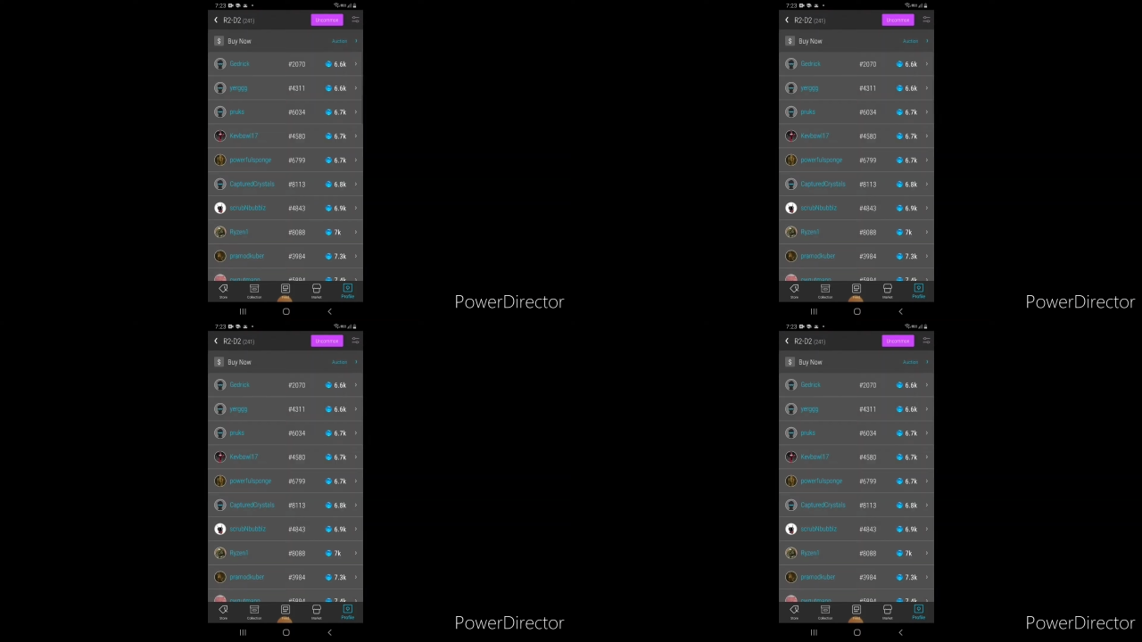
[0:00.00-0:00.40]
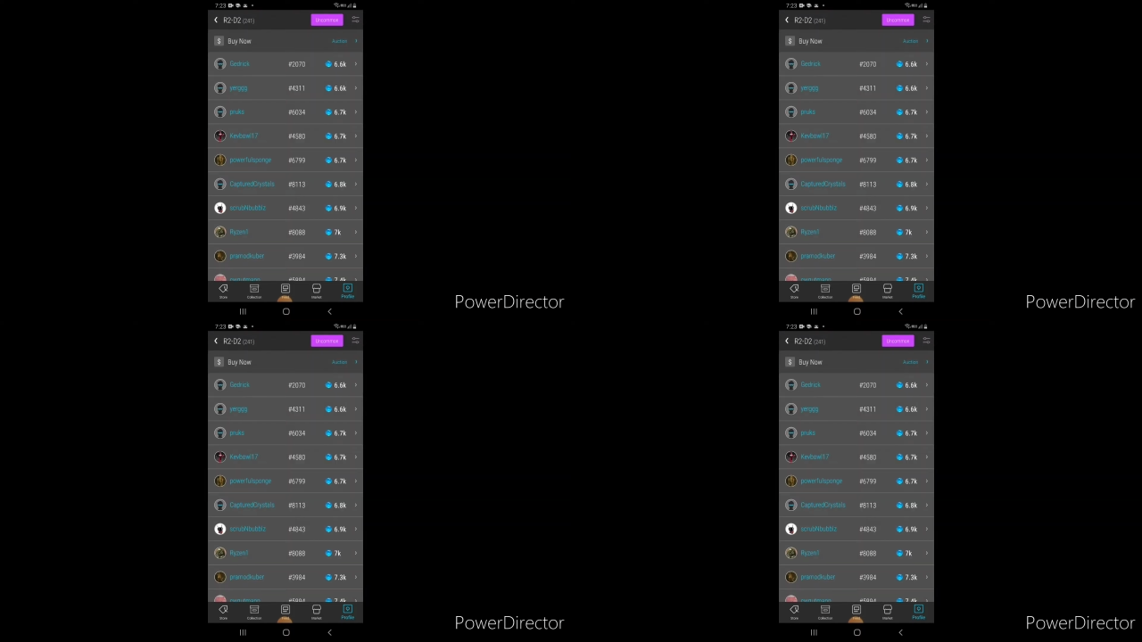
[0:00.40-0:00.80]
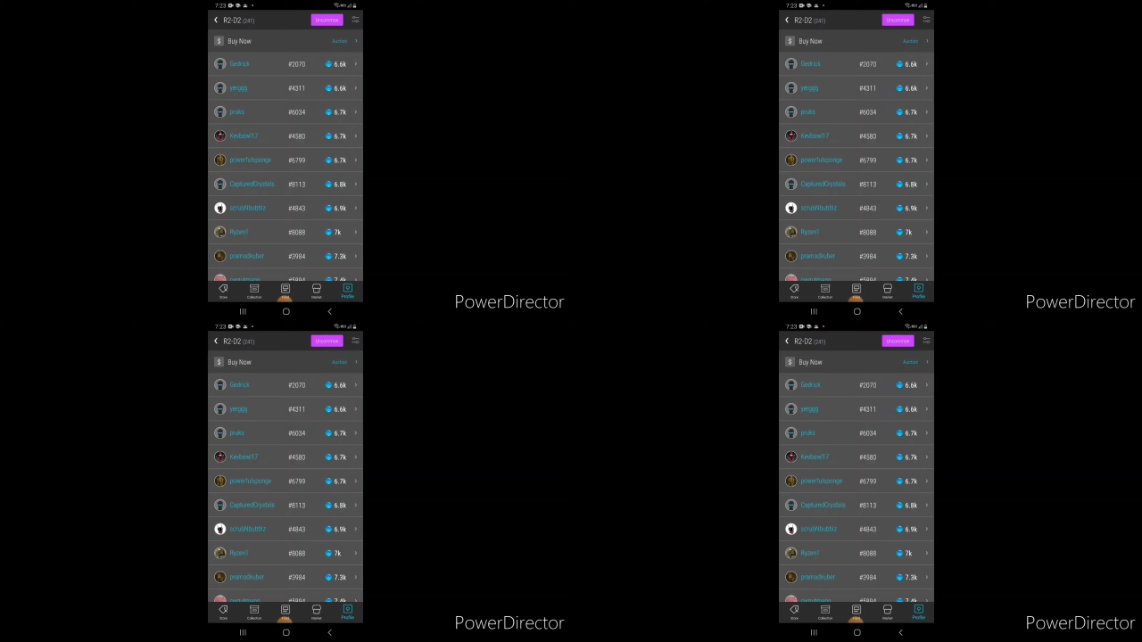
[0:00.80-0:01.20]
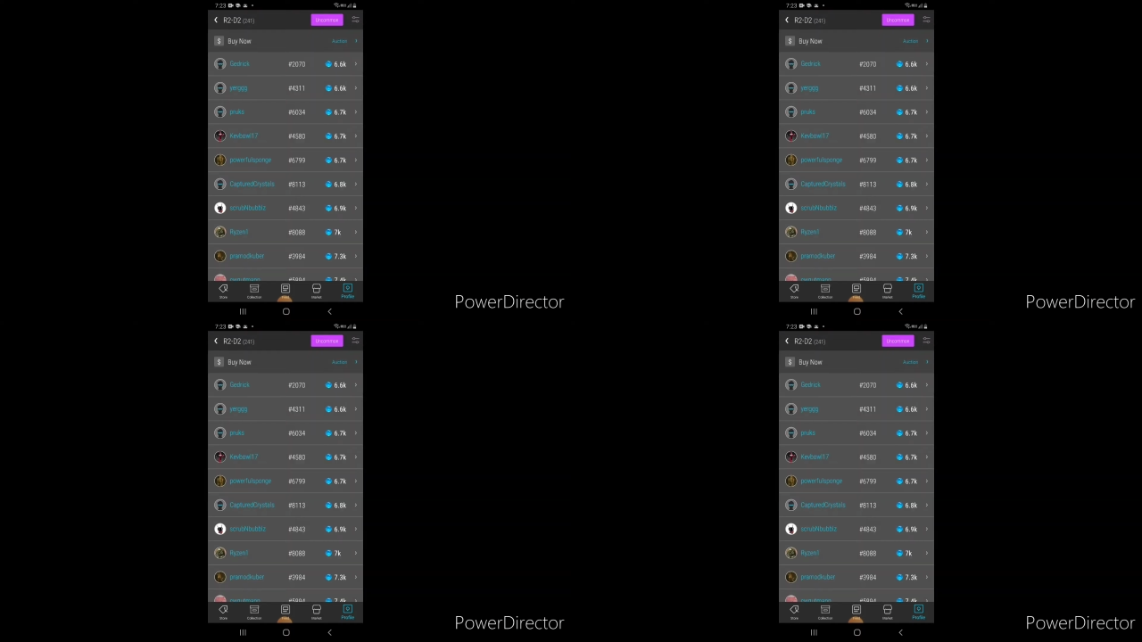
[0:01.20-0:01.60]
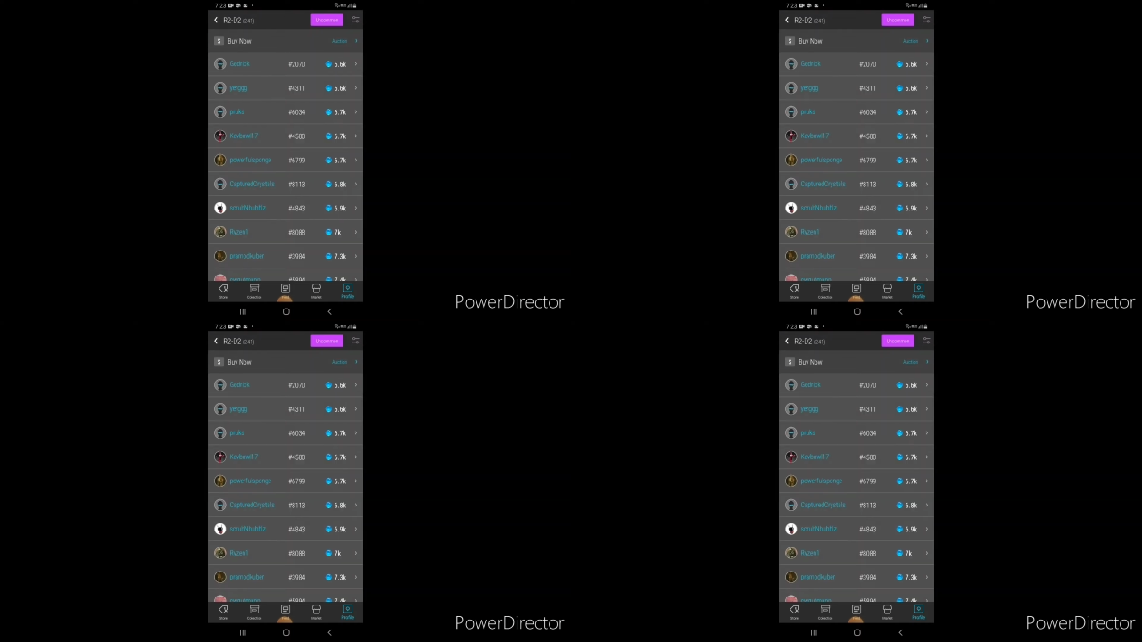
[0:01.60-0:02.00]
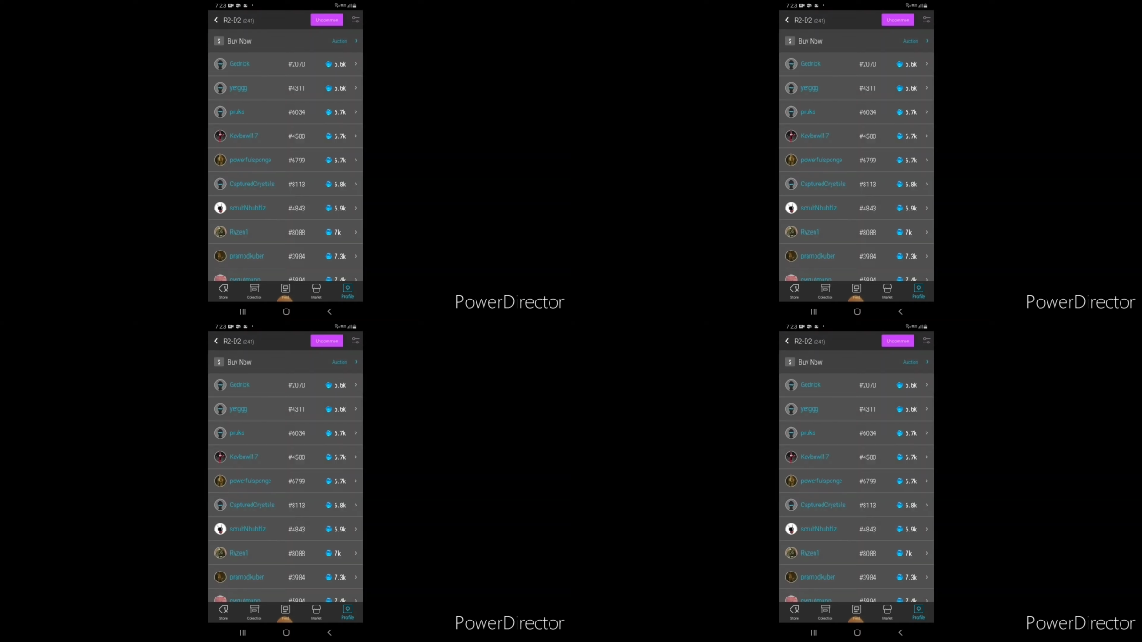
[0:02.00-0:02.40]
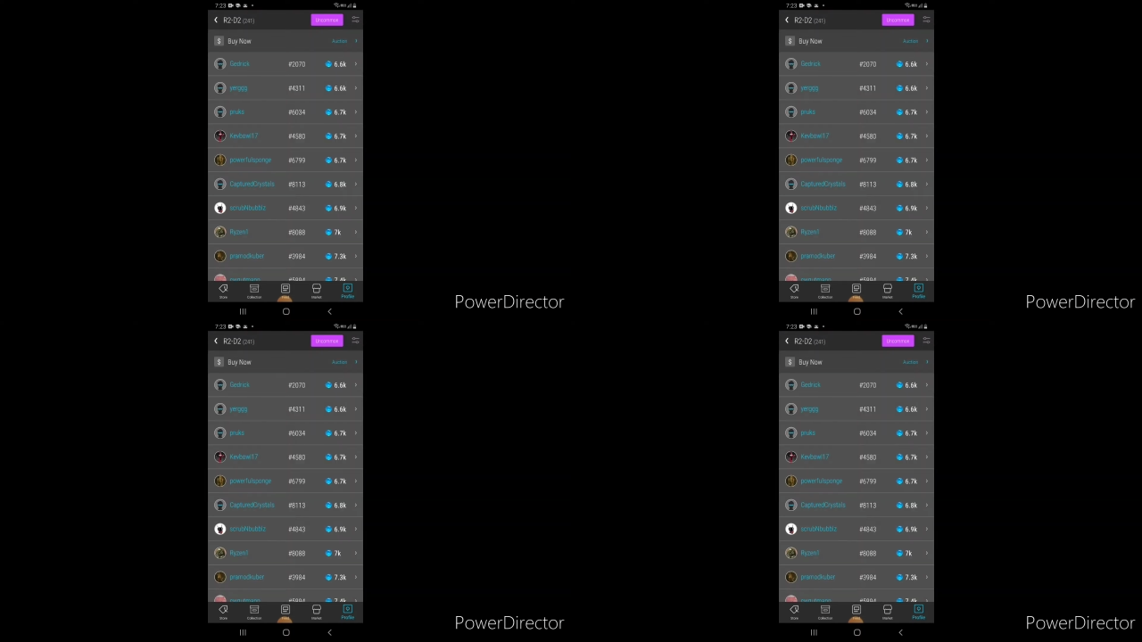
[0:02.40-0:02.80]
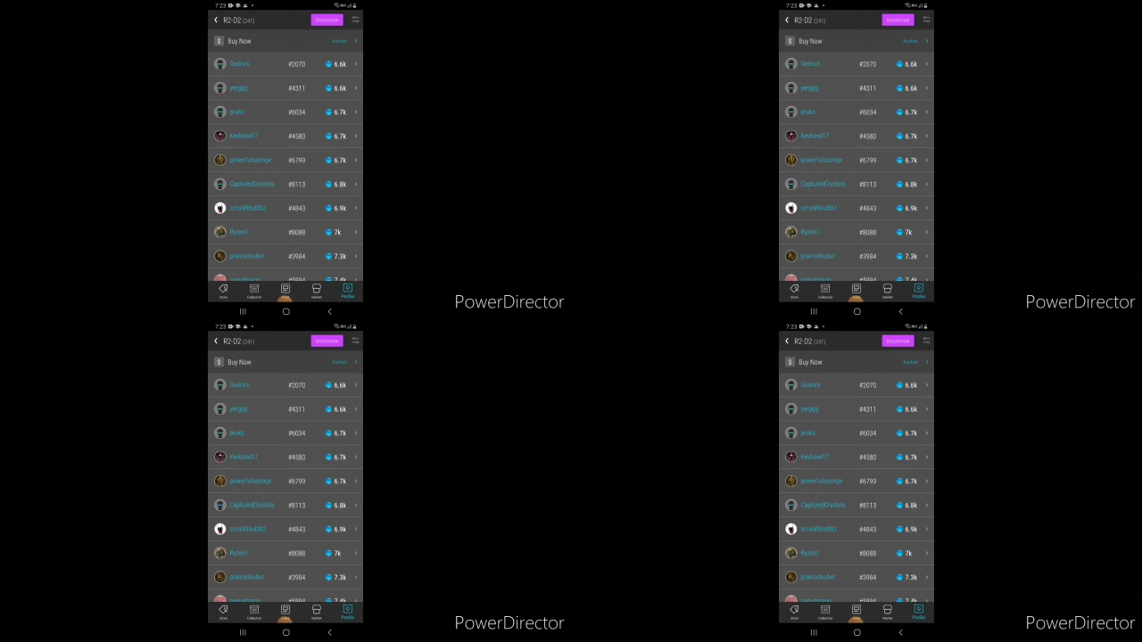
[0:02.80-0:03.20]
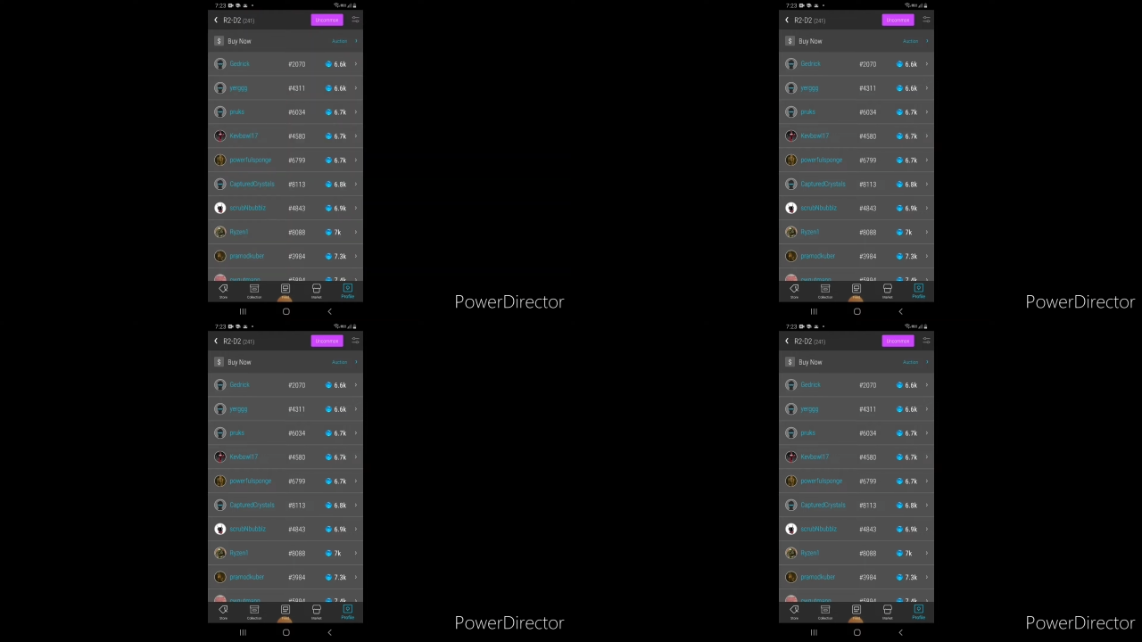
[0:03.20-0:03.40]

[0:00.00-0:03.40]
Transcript: No face is visible, so there are no lips to read.